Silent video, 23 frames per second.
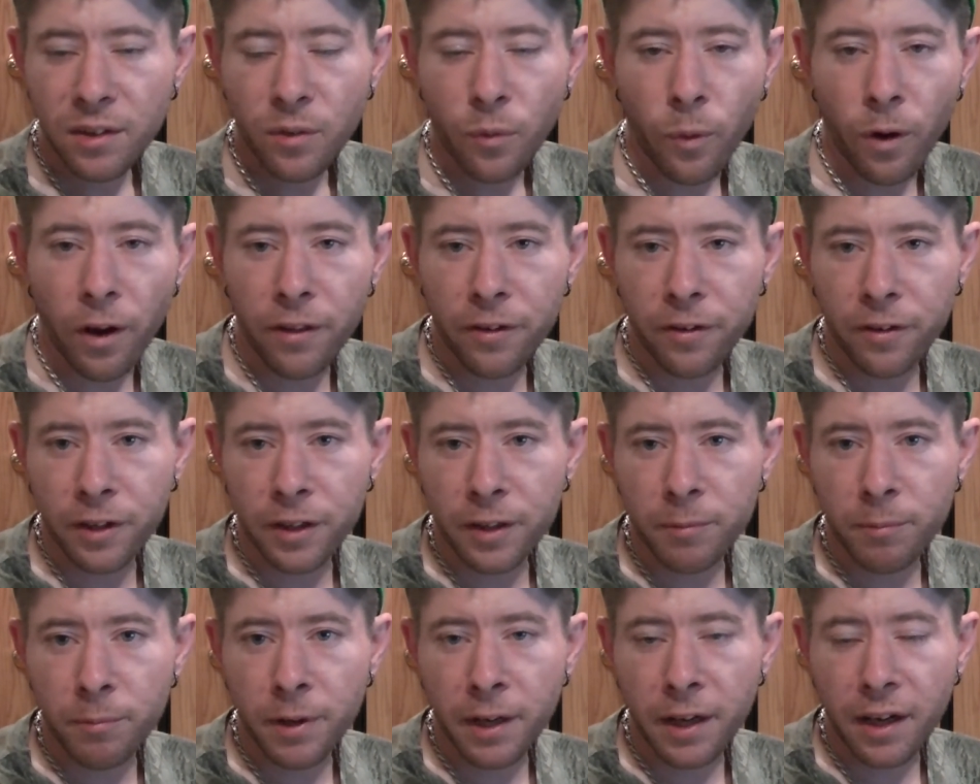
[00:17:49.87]
whether
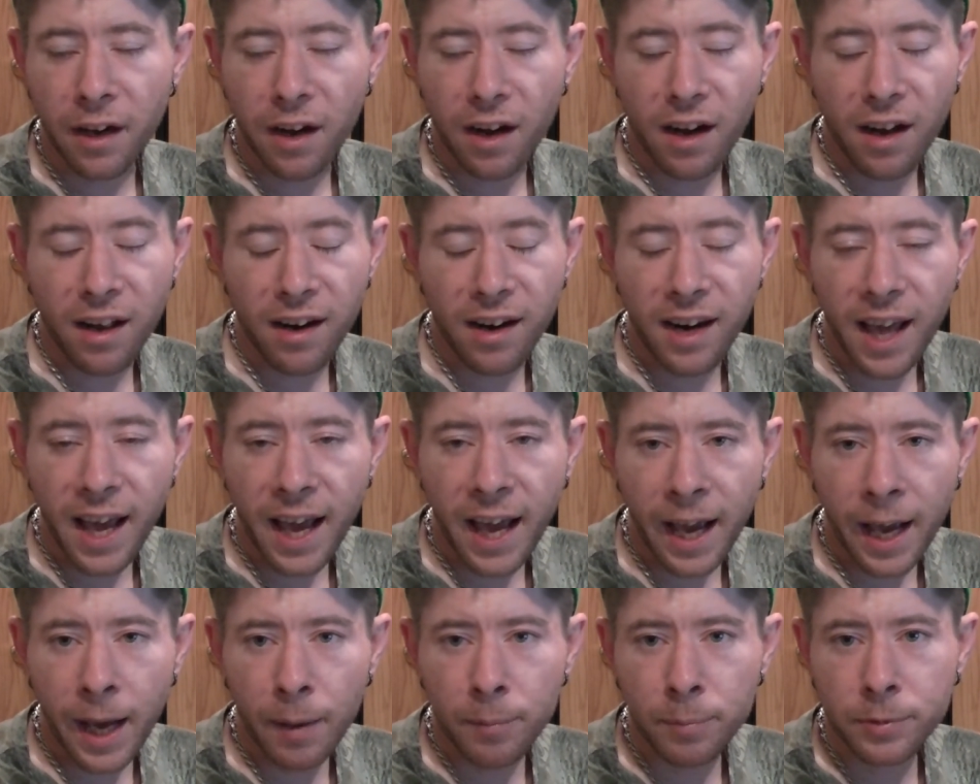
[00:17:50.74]
it be a
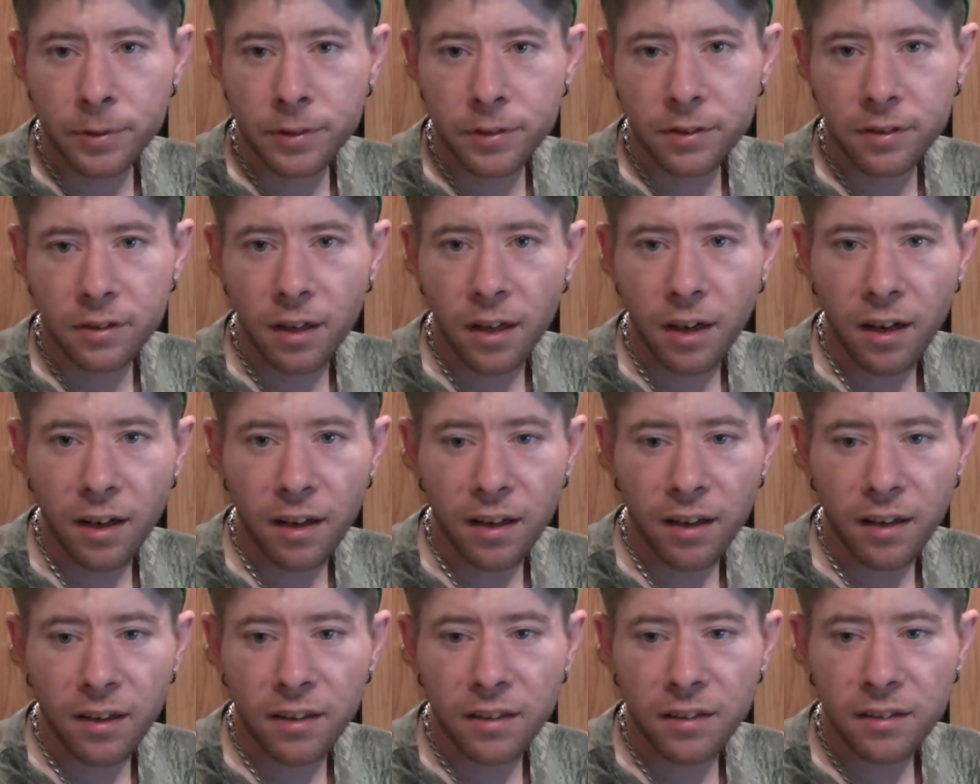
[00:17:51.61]
collapse,
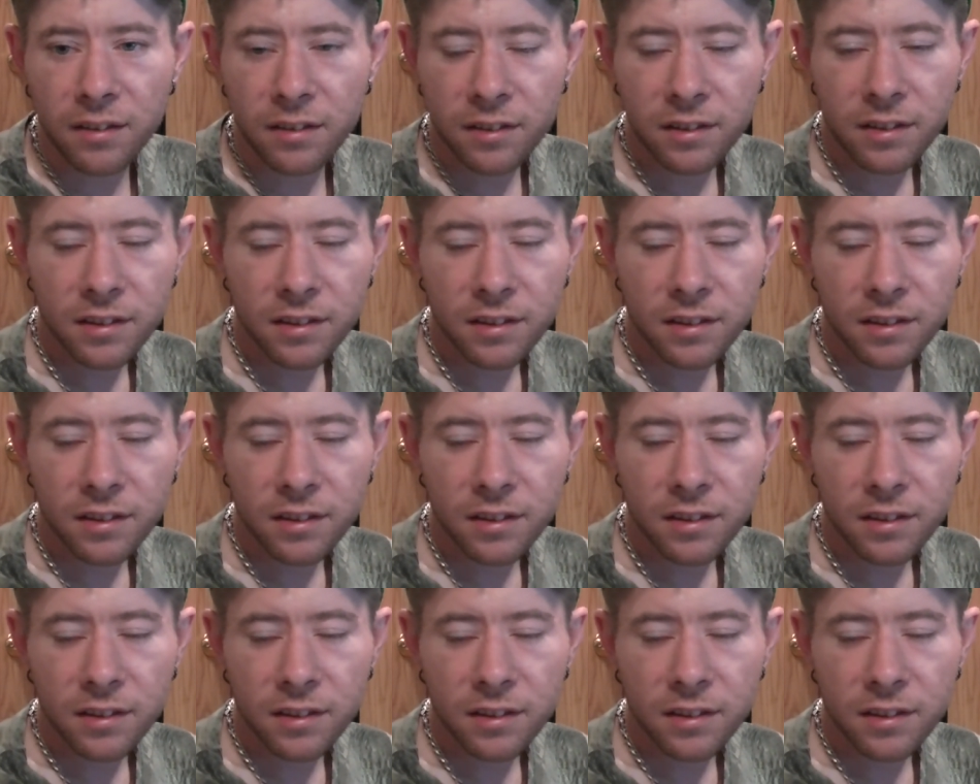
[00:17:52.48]
or